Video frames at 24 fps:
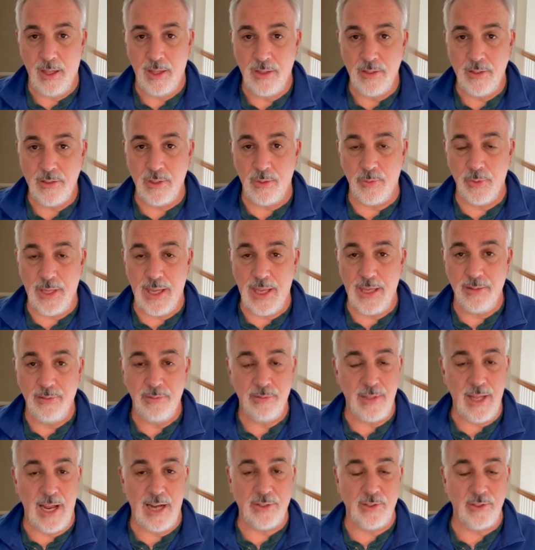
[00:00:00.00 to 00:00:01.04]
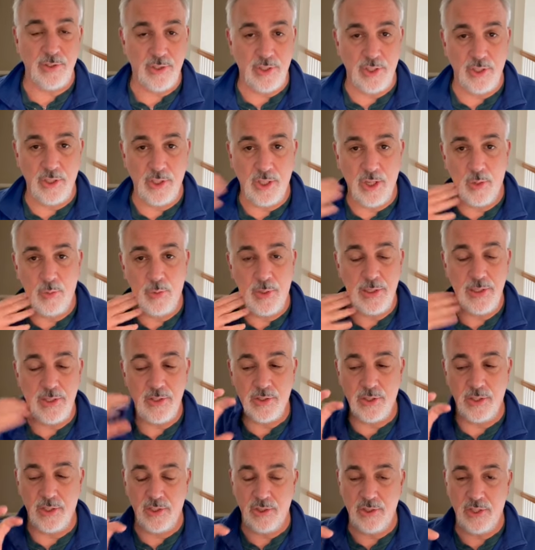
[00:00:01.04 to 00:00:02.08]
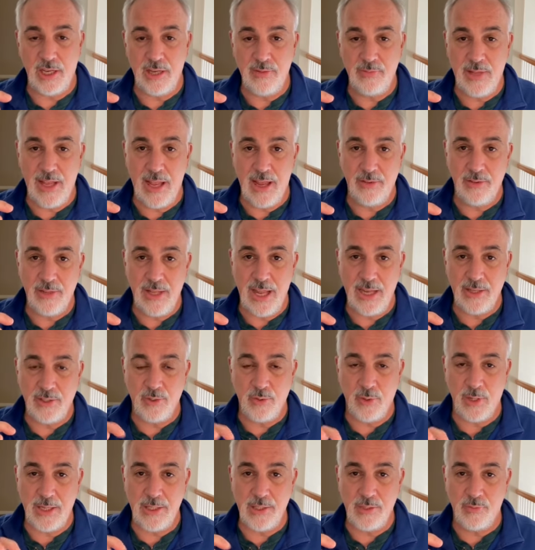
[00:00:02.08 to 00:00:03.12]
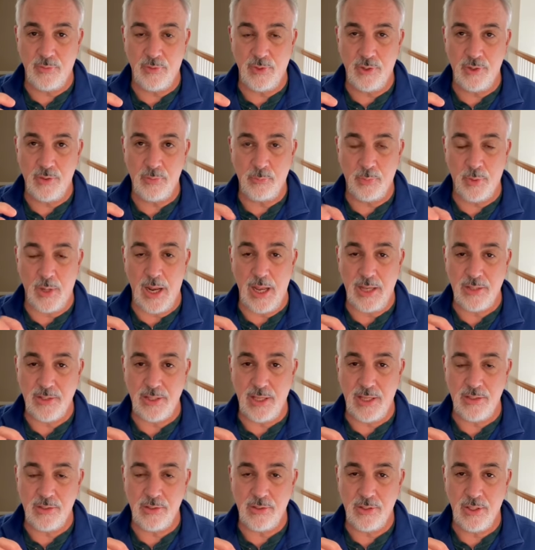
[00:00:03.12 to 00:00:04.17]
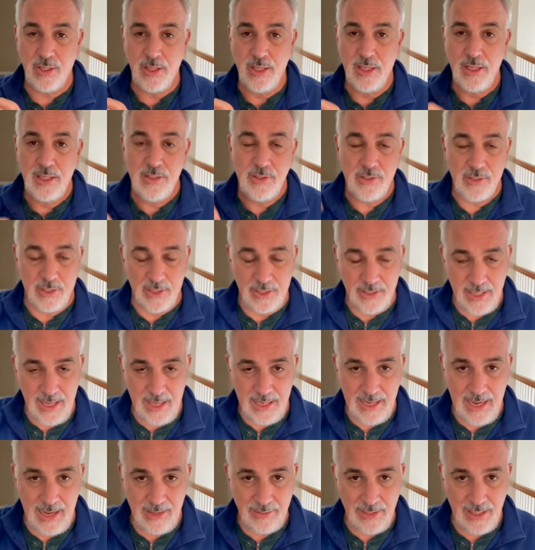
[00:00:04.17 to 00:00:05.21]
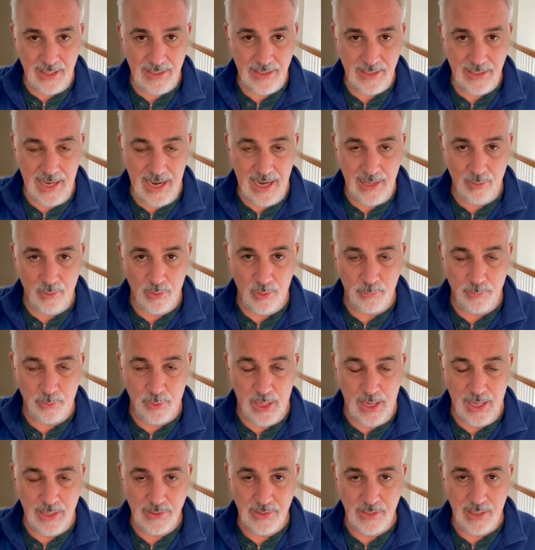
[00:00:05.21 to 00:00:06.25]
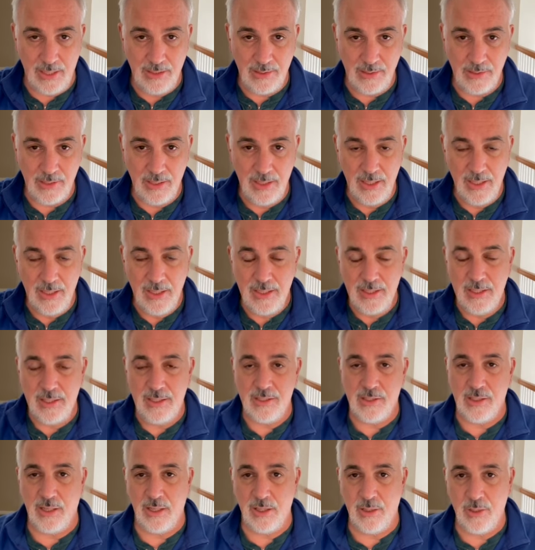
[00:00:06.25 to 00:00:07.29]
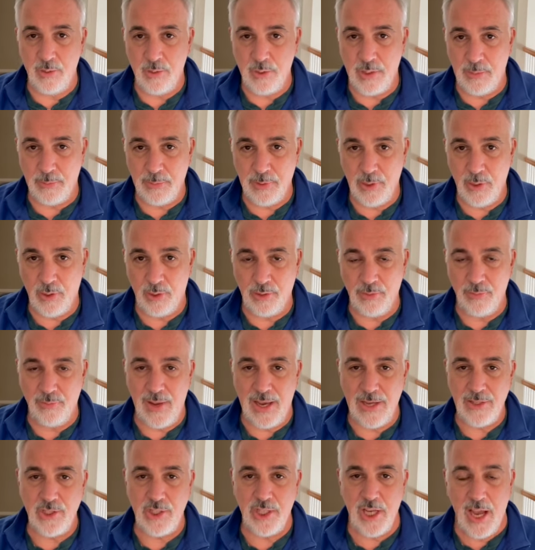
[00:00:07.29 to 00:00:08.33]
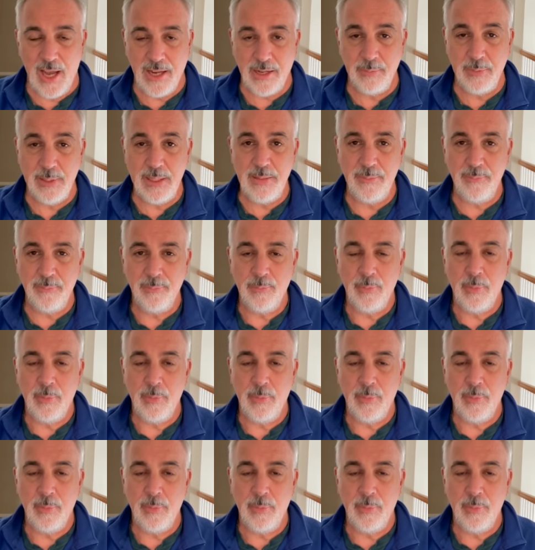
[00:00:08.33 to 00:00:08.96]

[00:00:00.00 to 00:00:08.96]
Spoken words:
So again, doctor's going to go in. He's going to shave down that transverse process. He's going to take out that styloid process. He's going to do something called a fasciotomy,